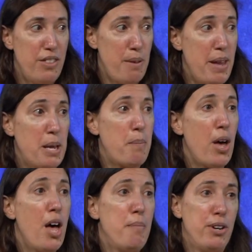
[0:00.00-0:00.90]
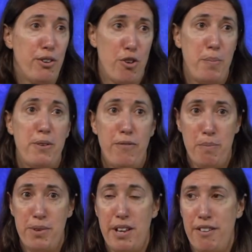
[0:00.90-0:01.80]
they make a permanent copy of
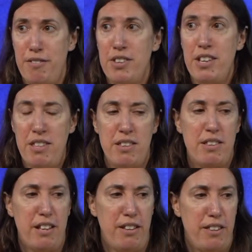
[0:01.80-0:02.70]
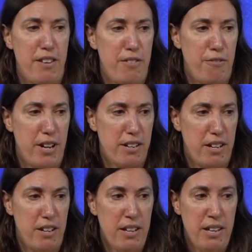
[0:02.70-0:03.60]
themselves in the cell that they've infected.